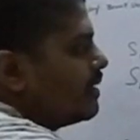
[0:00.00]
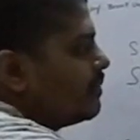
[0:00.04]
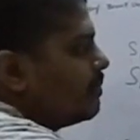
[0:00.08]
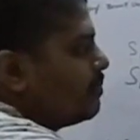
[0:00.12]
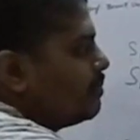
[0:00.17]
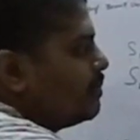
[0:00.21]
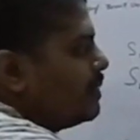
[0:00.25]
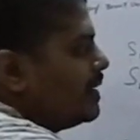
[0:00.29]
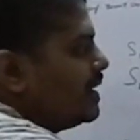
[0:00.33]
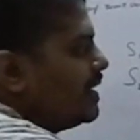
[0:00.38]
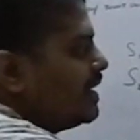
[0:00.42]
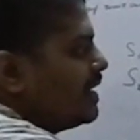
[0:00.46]

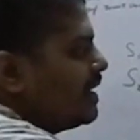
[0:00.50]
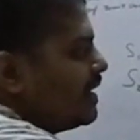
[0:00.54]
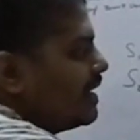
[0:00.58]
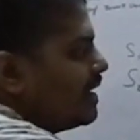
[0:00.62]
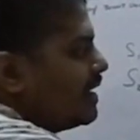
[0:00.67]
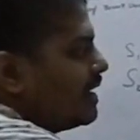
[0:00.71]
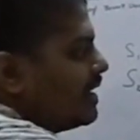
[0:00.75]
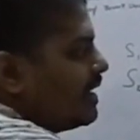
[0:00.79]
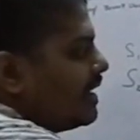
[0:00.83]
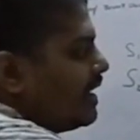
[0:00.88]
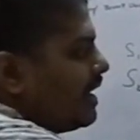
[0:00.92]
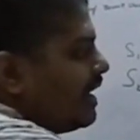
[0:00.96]
B,
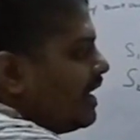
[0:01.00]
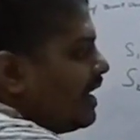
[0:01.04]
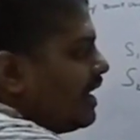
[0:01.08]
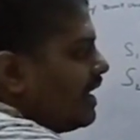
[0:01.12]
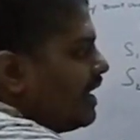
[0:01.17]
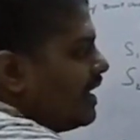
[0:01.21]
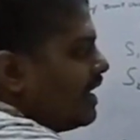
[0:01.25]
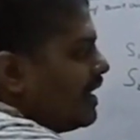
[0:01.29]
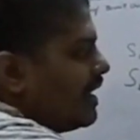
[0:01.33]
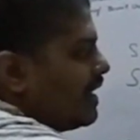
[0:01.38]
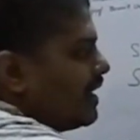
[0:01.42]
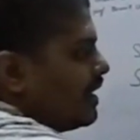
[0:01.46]

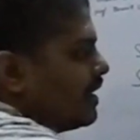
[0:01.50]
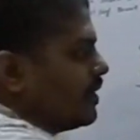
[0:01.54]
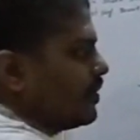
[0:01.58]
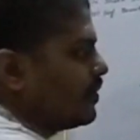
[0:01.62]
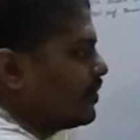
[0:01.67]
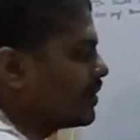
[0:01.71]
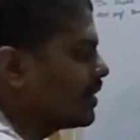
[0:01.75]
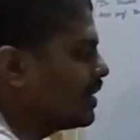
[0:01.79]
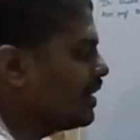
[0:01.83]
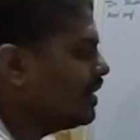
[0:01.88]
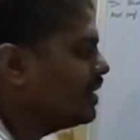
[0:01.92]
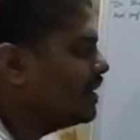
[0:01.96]
A.
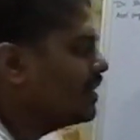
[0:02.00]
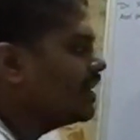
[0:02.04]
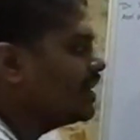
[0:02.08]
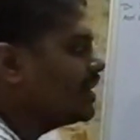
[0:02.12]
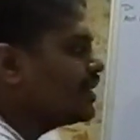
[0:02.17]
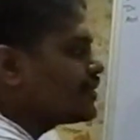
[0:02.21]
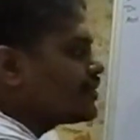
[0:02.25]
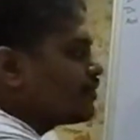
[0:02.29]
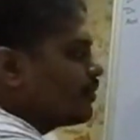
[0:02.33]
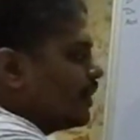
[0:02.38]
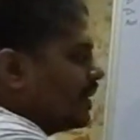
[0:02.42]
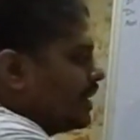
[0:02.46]
Okay,
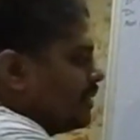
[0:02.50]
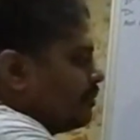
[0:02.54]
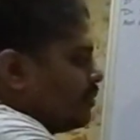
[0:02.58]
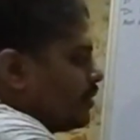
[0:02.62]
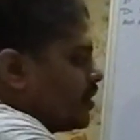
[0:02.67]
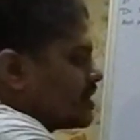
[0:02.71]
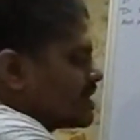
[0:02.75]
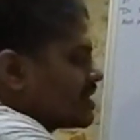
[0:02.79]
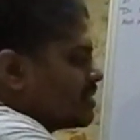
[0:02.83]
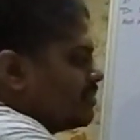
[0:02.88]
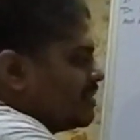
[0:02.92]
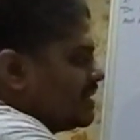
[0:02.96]
so one
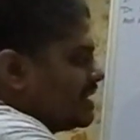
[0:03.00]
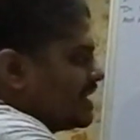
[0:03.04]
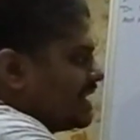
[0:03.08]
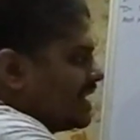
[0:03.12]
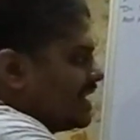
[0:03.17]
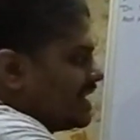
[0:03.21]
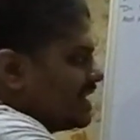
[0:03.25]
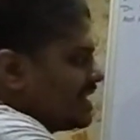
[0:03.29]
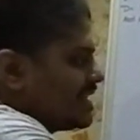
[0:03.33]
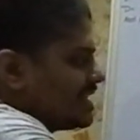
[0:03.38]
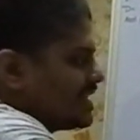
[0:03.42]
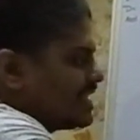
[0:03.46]

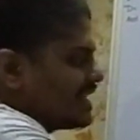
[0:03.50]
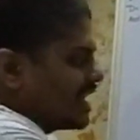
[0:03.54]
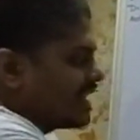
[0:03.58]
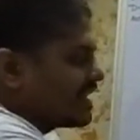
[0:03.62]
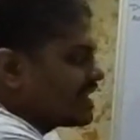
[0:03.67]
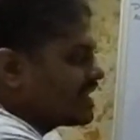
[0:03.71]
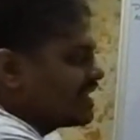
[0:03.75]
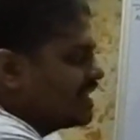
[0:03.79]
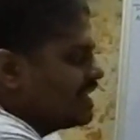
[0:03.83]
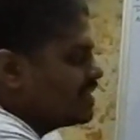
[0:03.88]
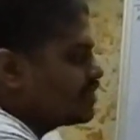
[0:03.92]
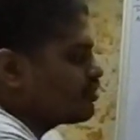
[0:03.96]
possibility is
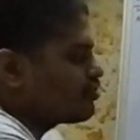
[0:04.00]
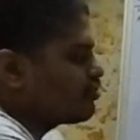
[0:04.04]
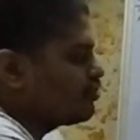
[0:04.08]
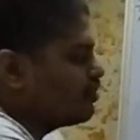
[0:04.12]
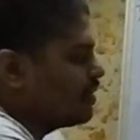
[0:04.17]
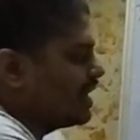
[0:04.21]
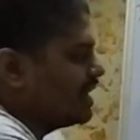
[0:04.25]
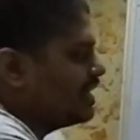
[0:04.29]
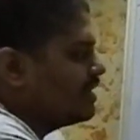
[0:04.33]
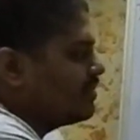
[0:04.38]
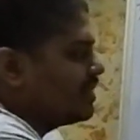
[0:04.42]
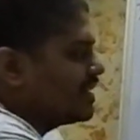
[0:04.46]
that these two
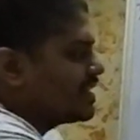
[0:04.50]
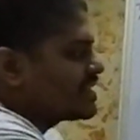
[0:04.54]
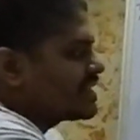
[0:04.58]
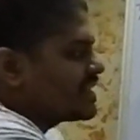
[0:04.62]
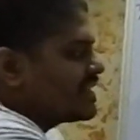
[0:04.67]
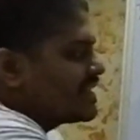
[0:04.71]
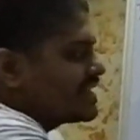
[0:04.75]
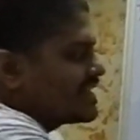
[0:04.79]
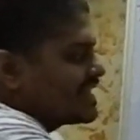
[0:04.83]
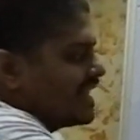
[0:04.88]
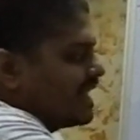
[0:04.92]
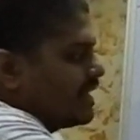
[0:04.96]
elements are
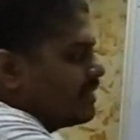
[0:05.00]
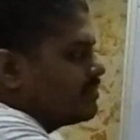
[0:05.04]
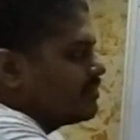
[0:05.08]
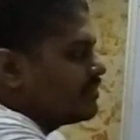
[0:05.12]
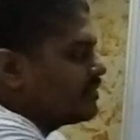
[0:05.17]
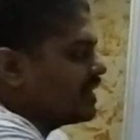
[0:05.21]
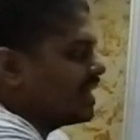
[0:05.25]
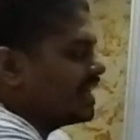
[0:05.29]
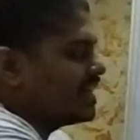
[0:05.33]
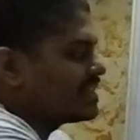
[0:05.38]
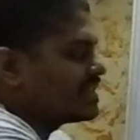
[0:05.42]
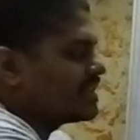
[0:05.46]
same,
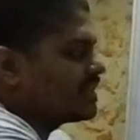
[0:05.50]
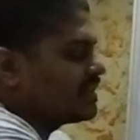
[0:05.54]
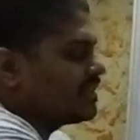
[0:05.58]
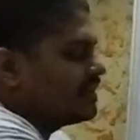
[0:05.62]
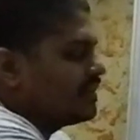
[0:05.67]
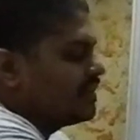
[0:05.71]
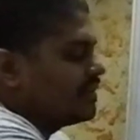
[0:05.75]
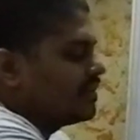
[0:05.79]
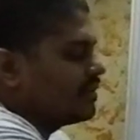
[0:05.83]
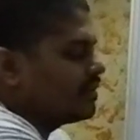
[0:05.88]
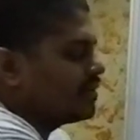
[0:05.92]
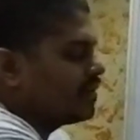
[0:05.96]
as
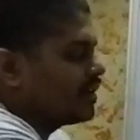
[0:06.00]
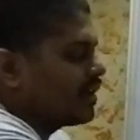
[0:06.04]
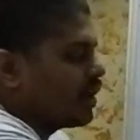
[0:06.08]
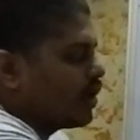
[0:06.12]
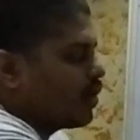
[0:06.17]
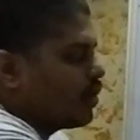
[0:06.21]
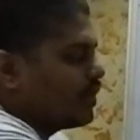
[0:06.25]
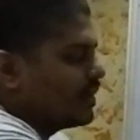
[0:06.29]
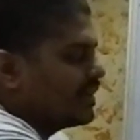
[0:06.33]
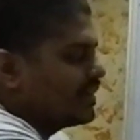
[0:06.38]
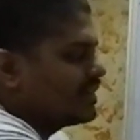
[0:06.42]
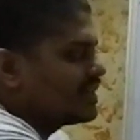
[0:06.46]
in
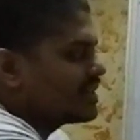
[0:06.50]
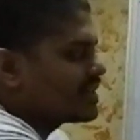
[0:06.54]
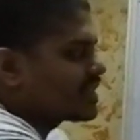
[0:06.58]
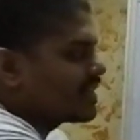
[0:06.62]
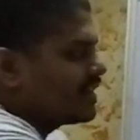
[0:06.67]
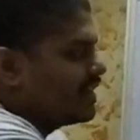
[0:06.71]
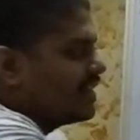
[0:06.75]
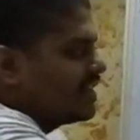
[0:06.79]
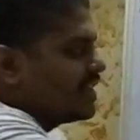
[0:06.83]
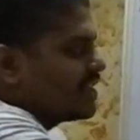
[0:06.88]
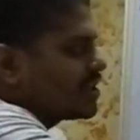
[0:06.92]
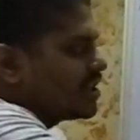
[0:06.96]
now in this
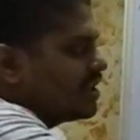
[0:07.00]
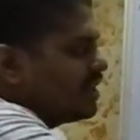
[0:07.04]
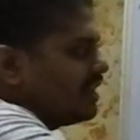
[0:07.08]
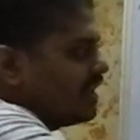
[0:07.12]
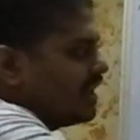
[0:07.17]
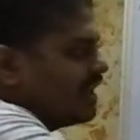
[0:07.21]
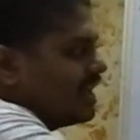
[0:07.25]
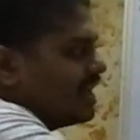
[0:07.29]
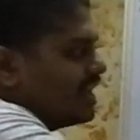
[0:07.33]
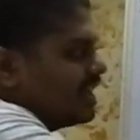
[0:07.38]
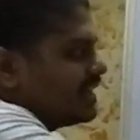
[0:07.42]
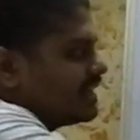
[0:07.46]
condition
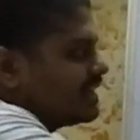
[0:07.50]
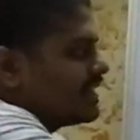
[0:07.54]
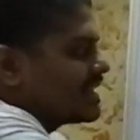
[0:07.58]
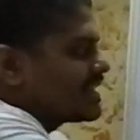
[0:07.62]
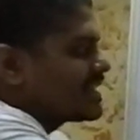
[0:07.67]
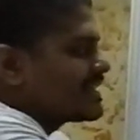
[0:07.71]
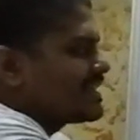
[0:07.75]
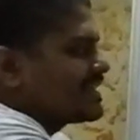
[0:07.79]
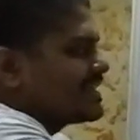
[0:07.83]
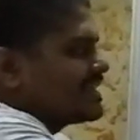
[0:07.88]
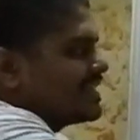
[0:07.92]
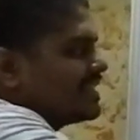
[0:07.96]

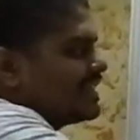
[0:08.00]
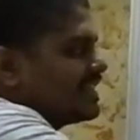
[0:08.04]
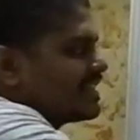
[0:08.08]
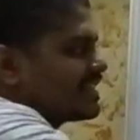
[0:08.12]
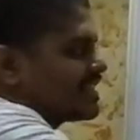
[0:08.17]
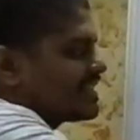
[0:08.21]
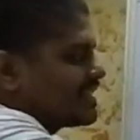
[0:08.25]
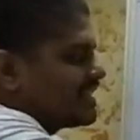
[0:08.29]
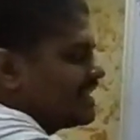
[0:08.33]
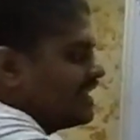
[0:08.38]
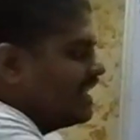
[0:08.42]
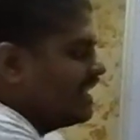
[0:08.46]
this
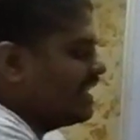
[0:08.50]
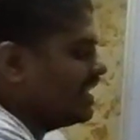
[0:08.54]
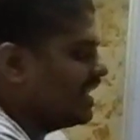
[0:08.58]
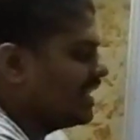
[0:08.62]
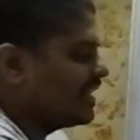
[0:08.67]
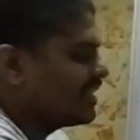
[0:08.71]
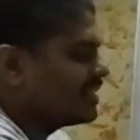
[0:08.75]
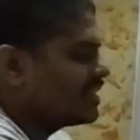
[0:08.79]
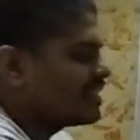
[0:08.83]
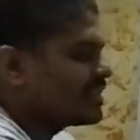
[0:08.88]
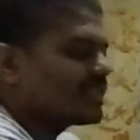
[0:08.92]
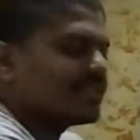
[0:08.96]
is C
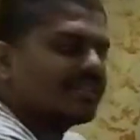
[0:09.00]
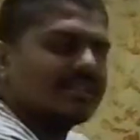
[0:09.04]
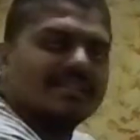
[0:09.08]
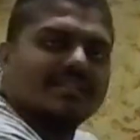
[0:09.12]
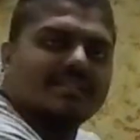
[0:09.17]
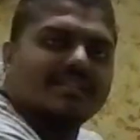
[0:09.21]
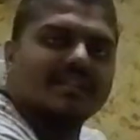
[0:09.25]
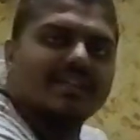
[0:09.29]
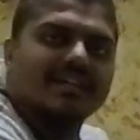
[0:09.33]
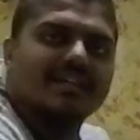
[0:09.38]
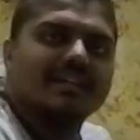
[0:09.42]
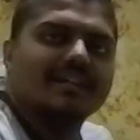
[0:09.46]
and this is
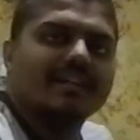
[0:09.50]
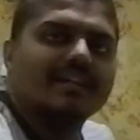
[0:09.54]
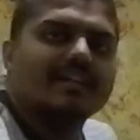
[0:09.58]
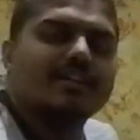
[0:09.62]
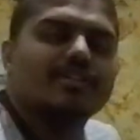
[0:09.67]
C.